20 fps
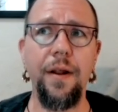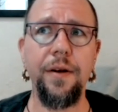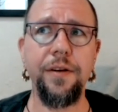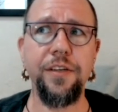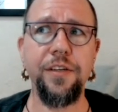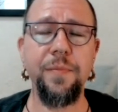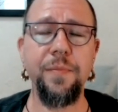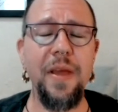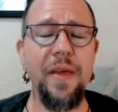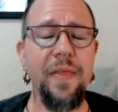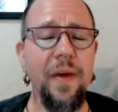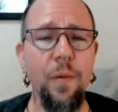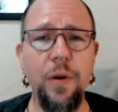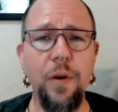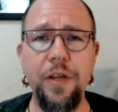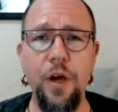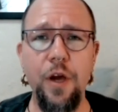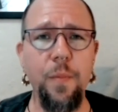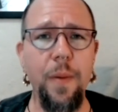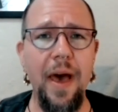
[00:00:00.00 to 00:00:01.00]
to me that would
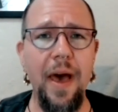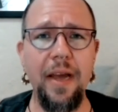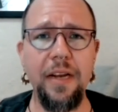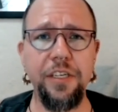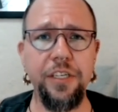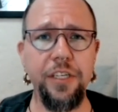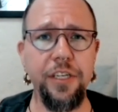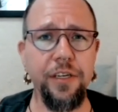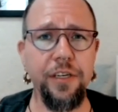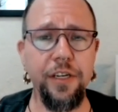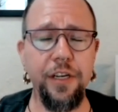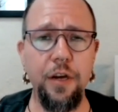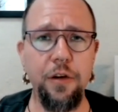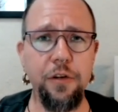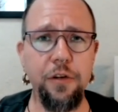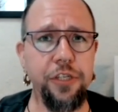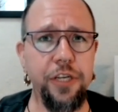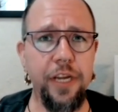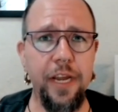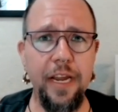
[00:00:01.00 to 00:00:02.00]
go back to
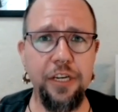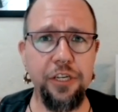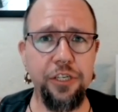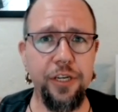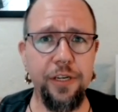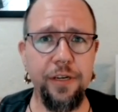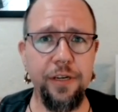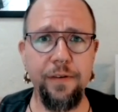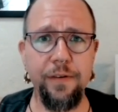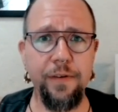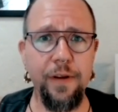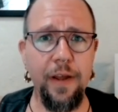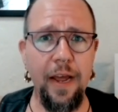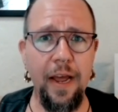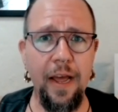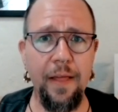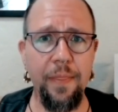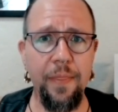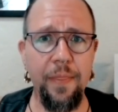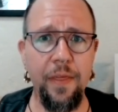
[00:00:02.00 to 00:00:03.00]
negotiation
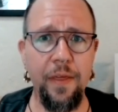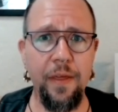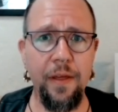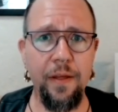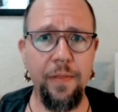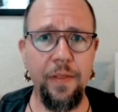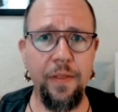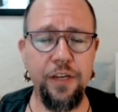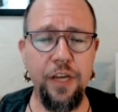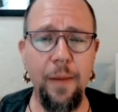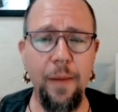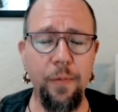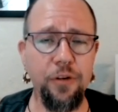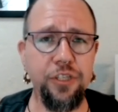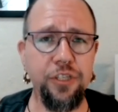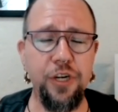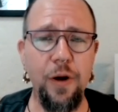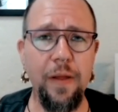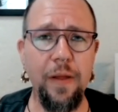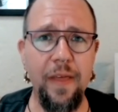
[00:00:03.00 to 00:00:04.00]
at the the top or
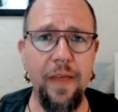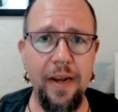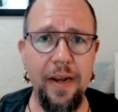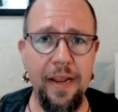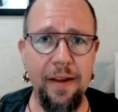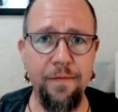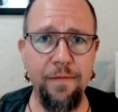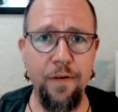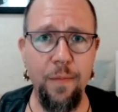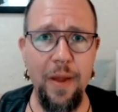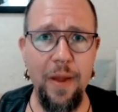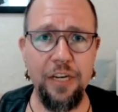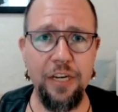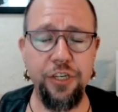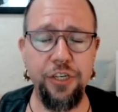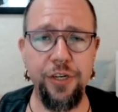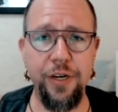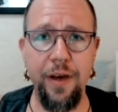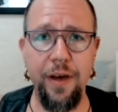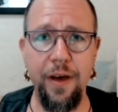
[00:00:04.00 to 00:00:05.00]
sharing that
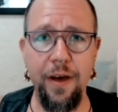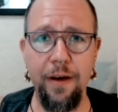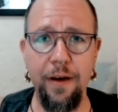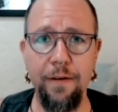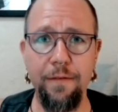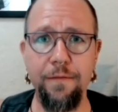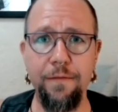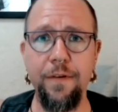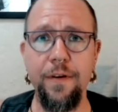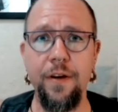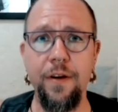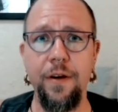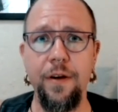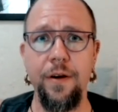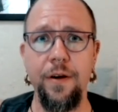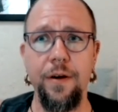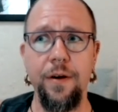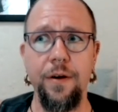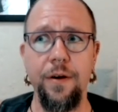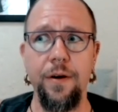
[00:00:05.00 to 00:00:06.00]
information of
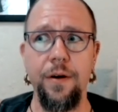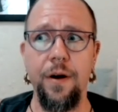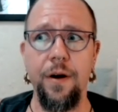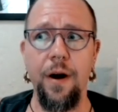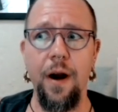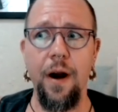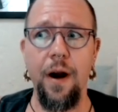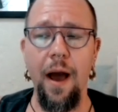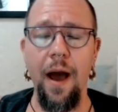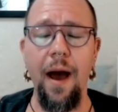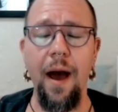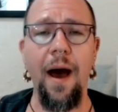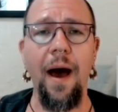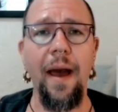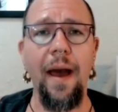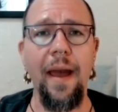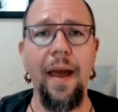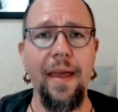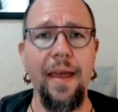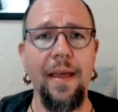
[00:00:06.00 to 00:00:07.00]

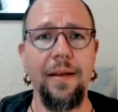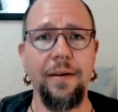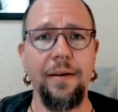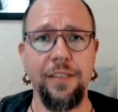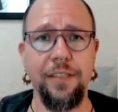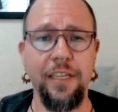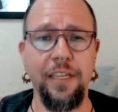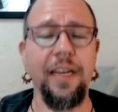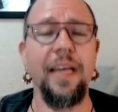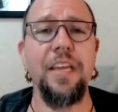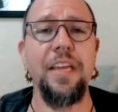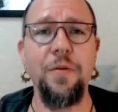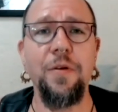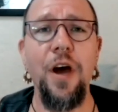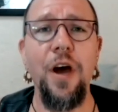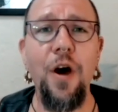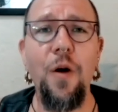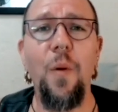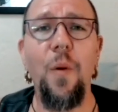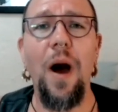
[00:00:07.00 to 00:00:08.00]
I to let you
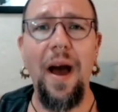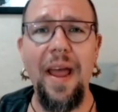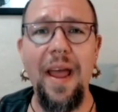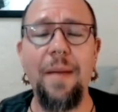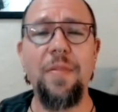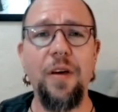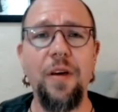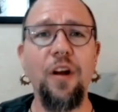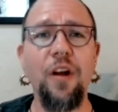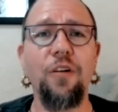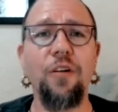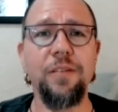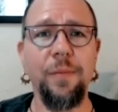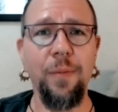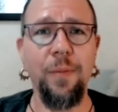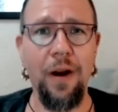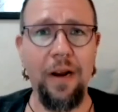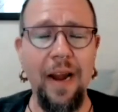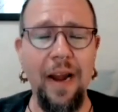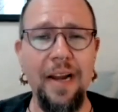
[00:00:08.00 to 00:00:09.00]
know I am the per-
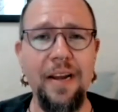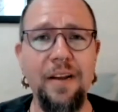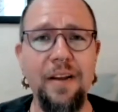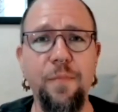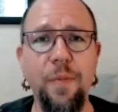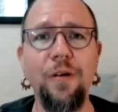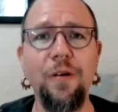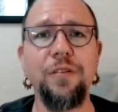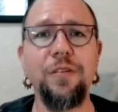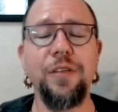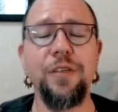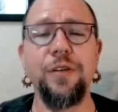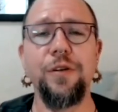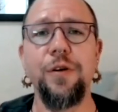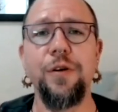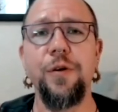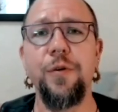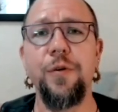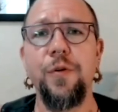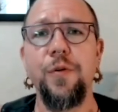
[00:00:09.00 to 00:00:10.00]
kind of person
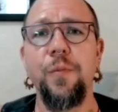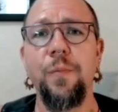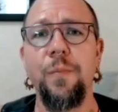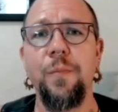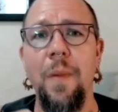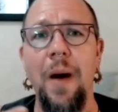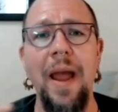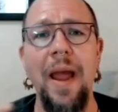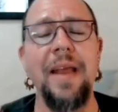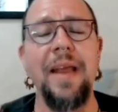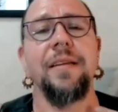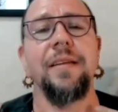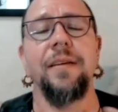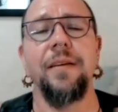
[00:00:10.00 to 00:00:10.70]
who might